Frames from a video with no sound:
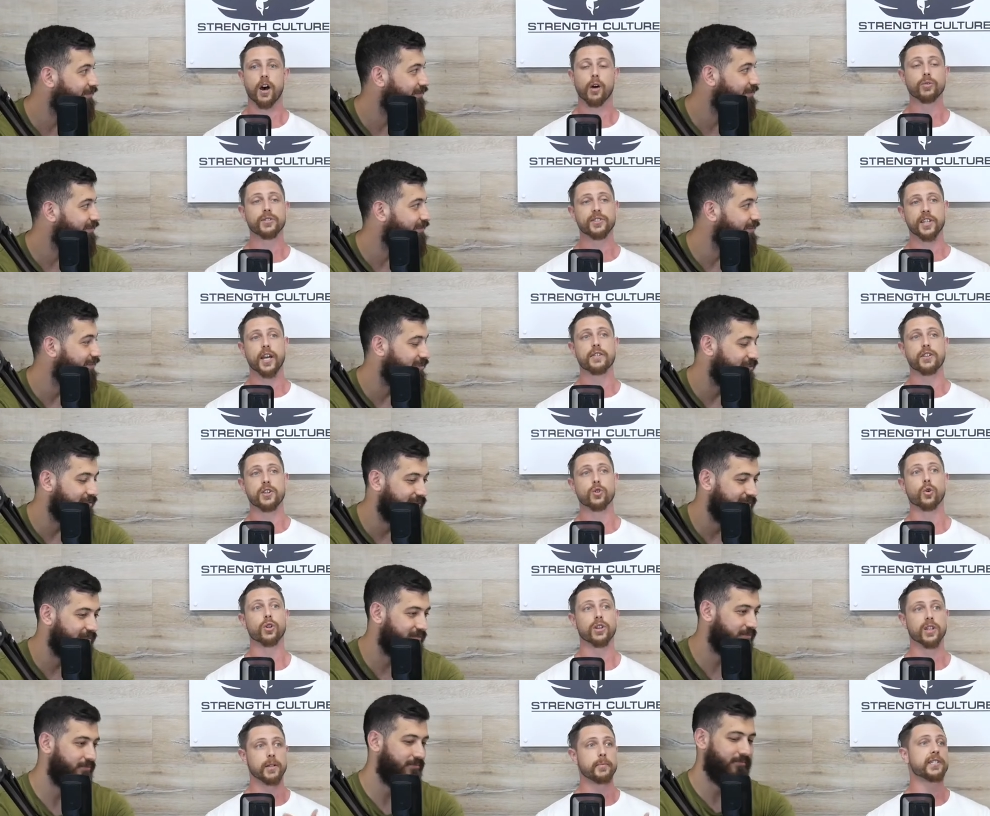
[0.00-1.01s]
Speaker 1: I would say that
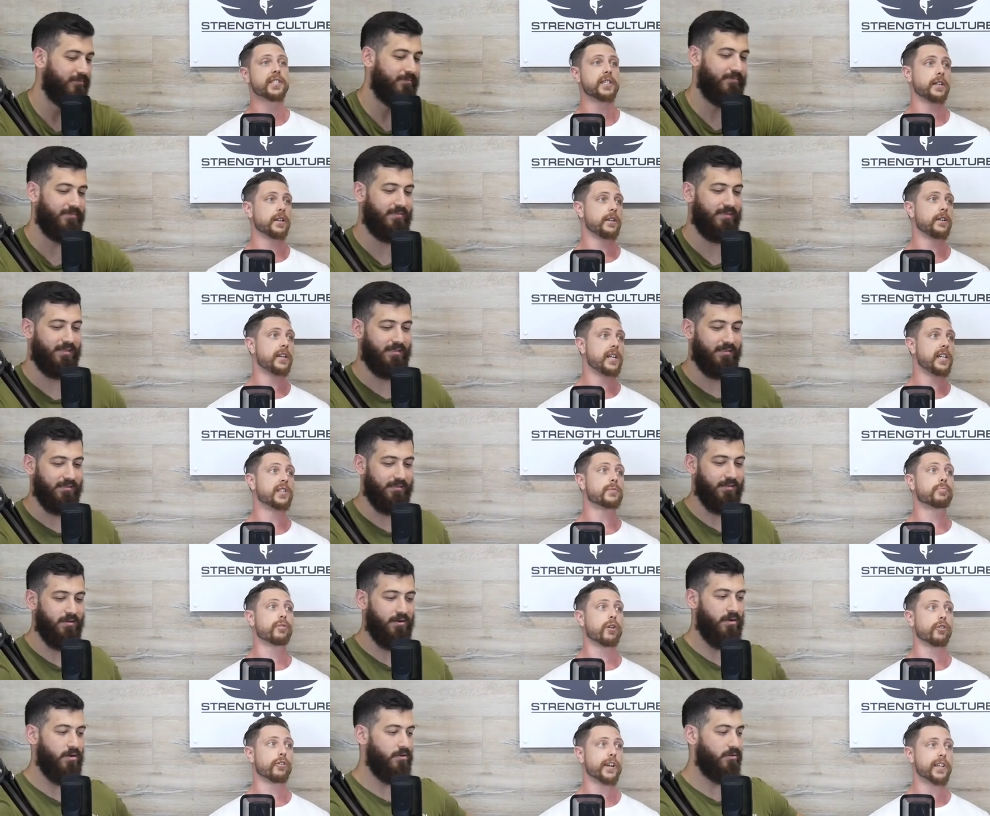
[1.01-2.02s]
you're limiting his
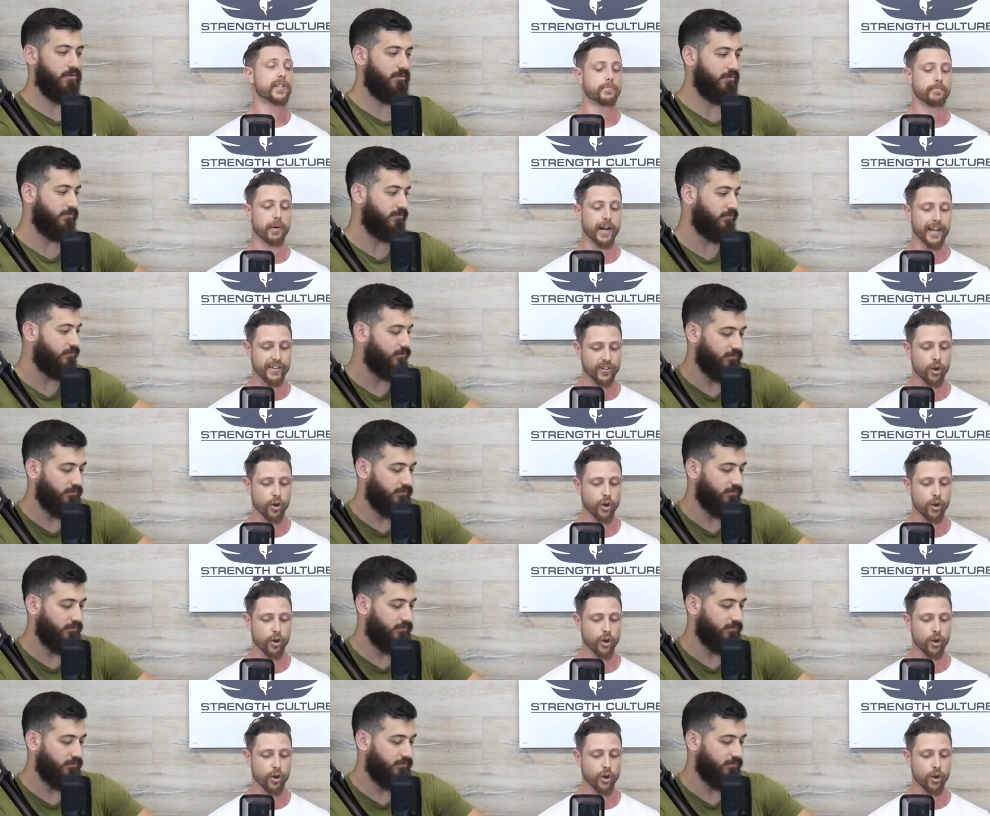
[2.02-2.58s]
progress by